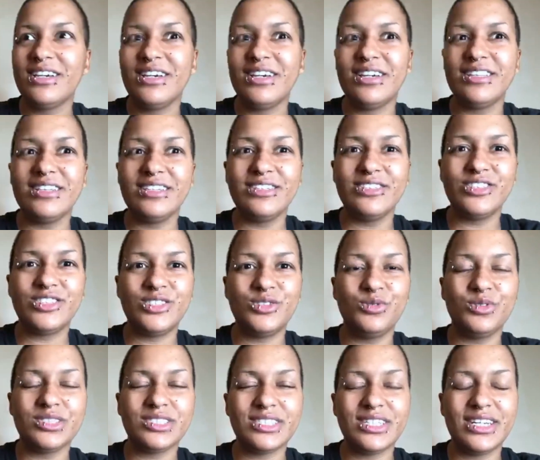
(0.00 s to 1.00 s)
And then she
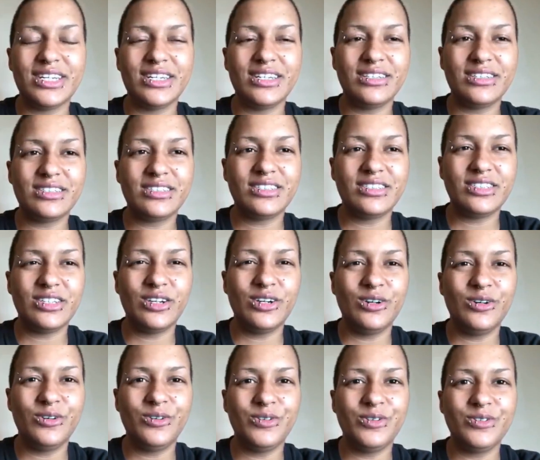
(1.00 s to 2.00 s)
was like, you
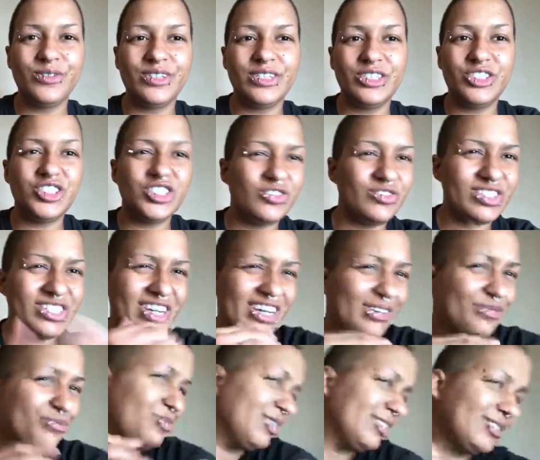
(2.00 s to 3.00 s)
know, and she
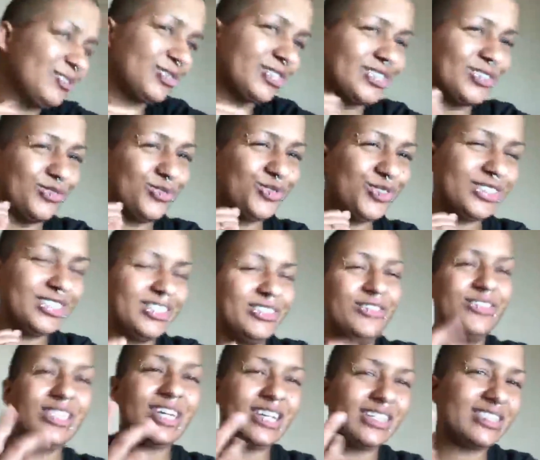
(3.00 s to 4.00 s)

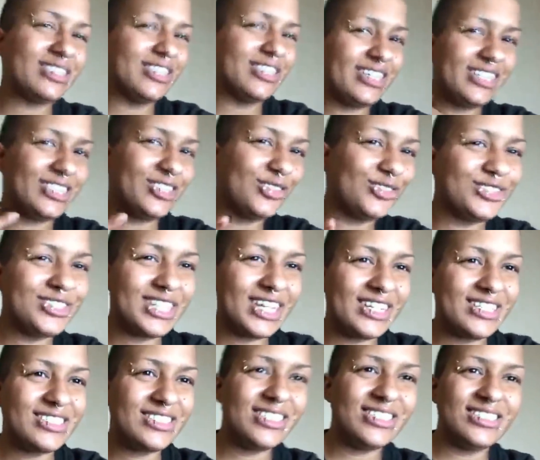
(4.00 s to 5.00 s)
even acted like a little
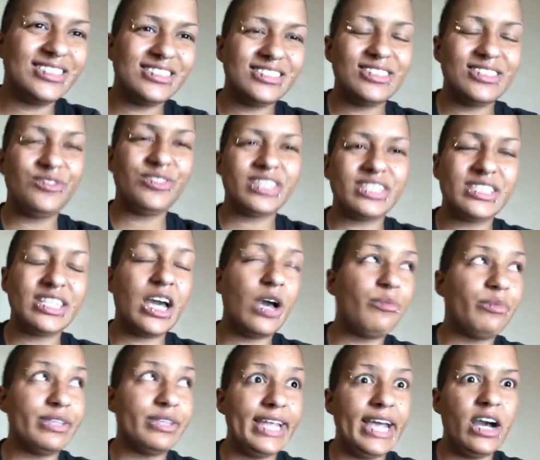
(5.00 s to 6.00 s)
sexy and stuff like that.
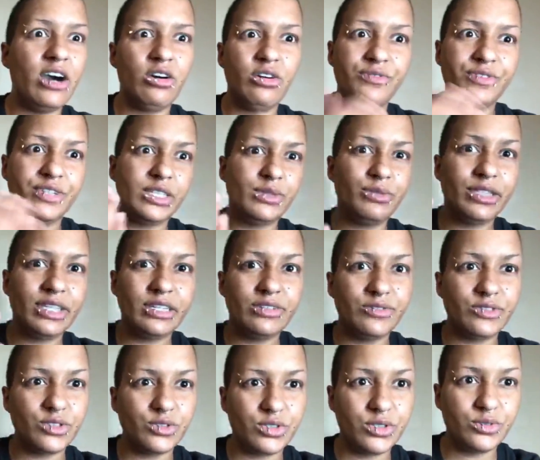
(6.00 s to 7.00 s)
But now, if anybody
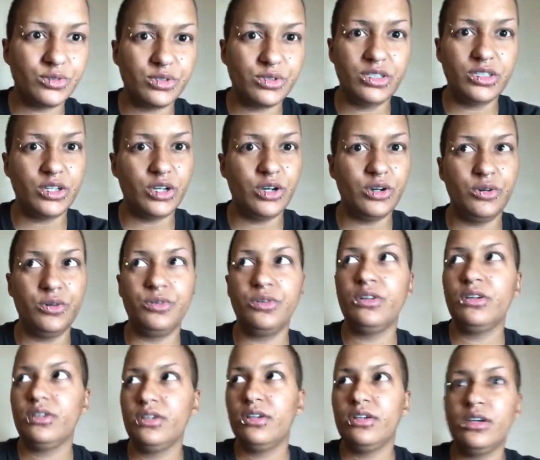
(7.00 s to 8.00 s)
even, you know,
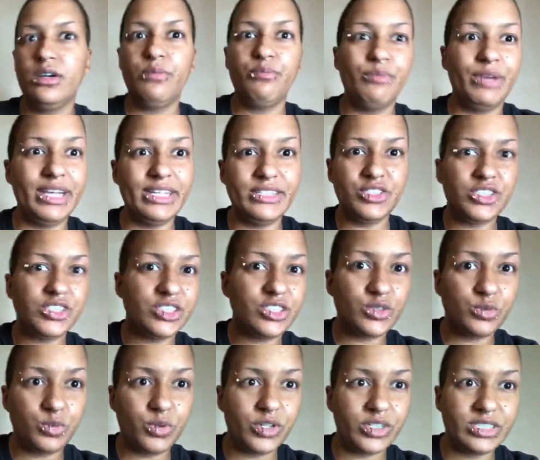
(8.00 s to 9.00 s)
mentions the
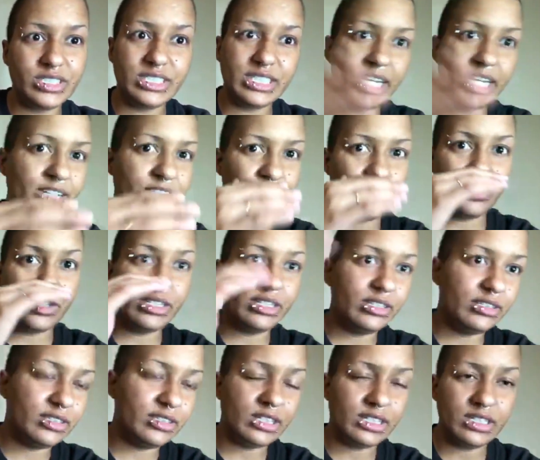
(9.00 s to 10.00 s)
word sex or
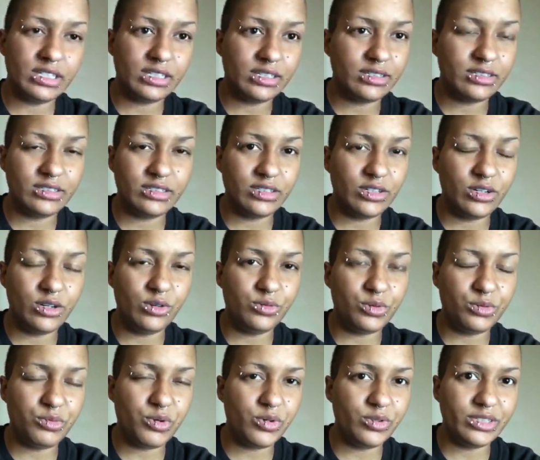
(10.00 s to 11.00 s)
anything,
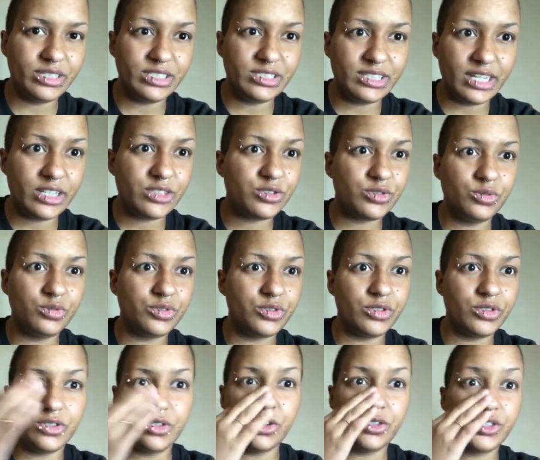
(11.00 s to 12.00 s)
remotely sexual to
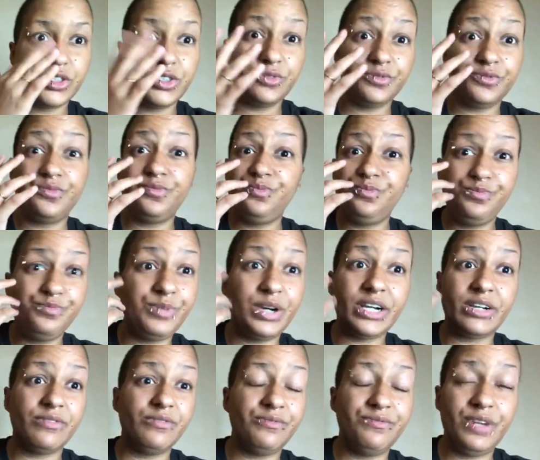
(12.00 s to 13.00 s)
her, she
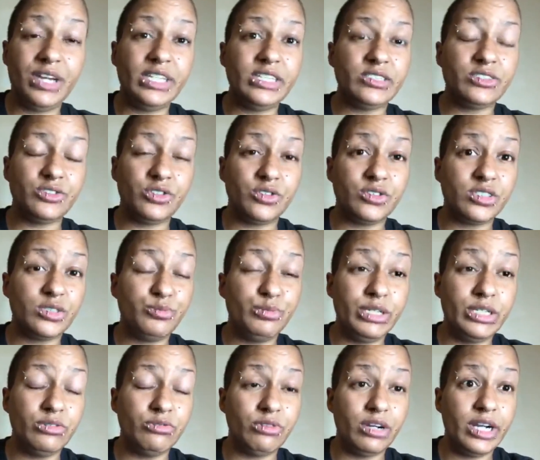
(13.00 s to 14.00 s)
fucking face
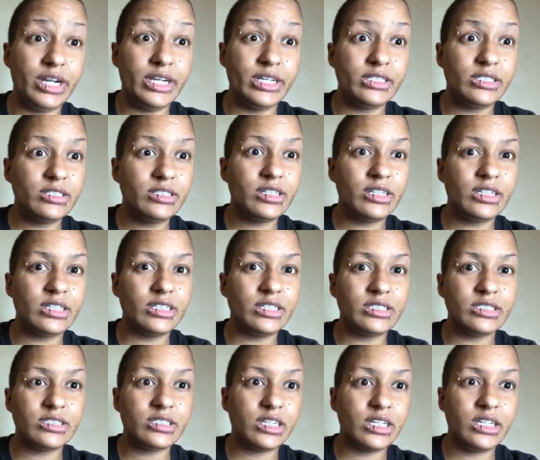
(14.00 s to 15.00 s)
turns beet red,
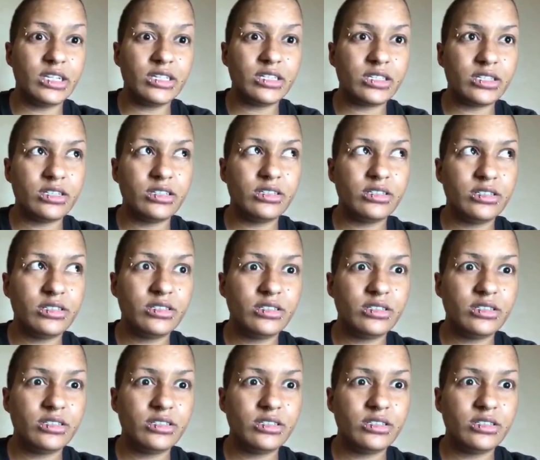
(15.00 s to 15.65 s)
and it's like,